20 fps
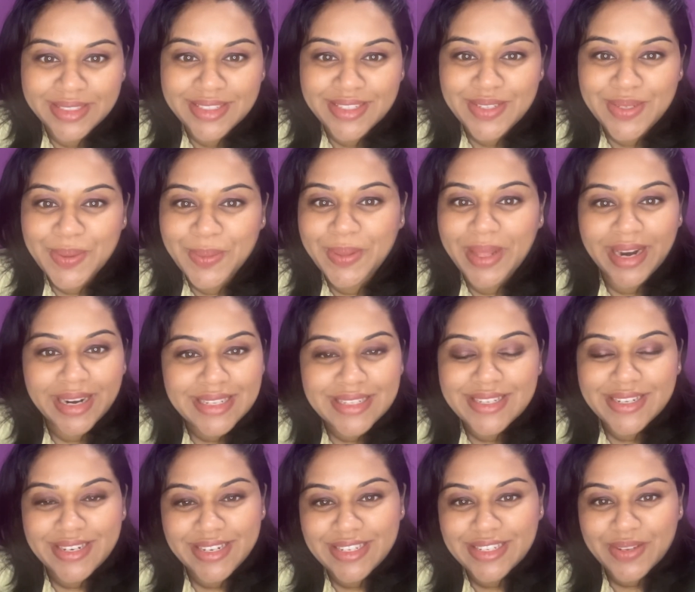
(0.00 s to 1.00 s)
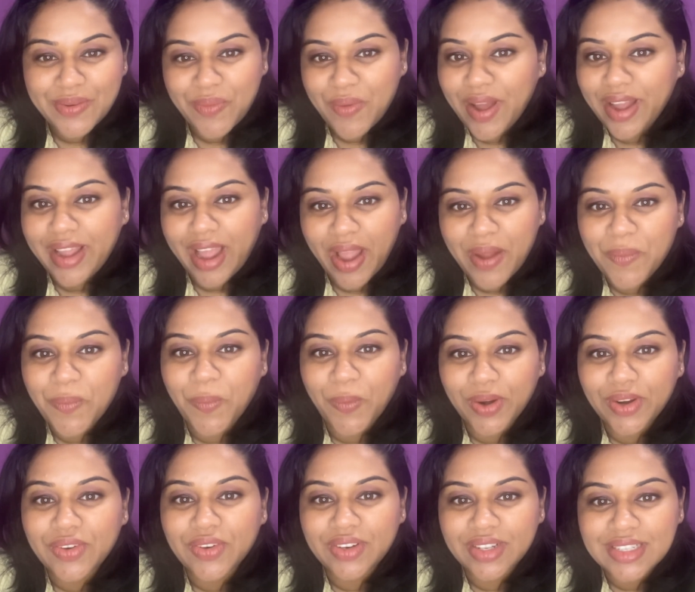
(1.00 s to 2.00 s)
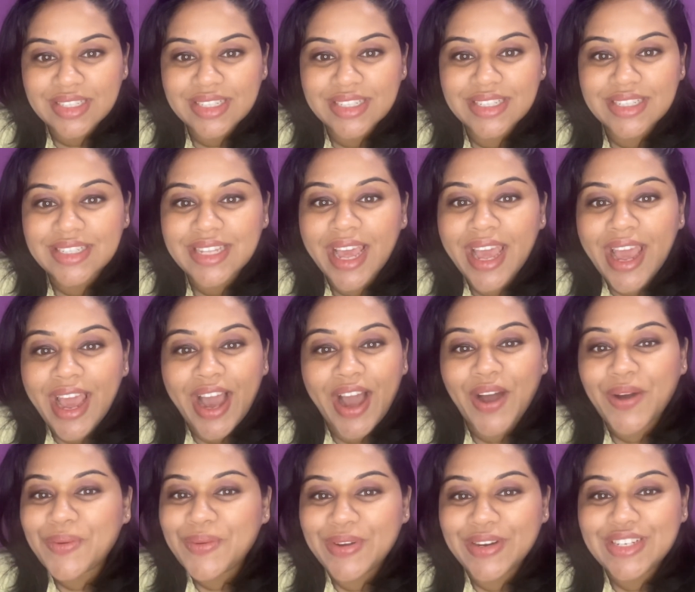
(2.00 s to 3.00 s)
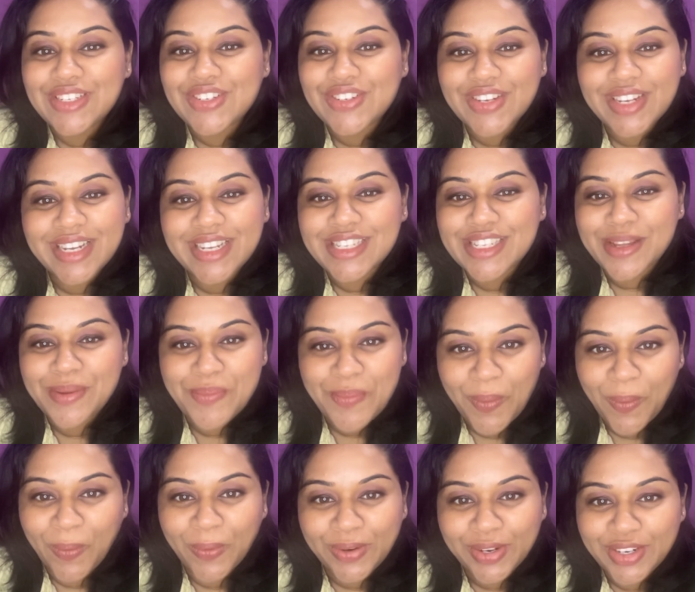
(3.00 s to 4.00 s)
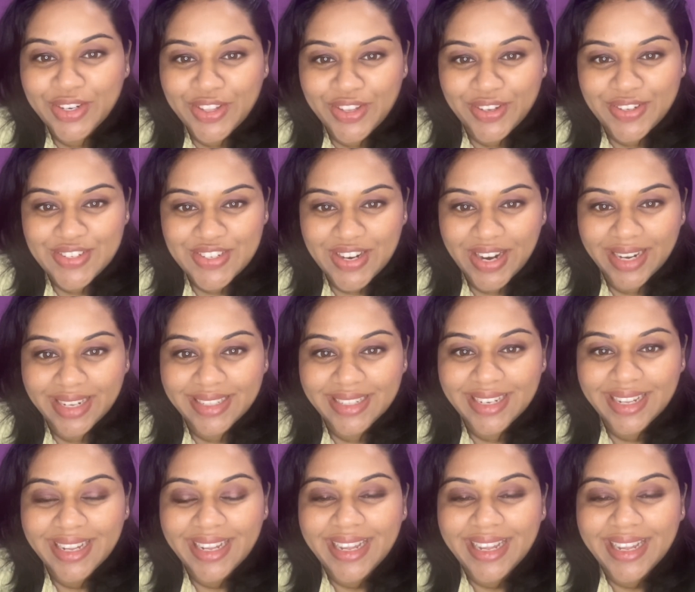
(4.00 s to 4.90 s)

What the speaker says: So that is the reason why I wanted to discuss how nurturing is important to your child.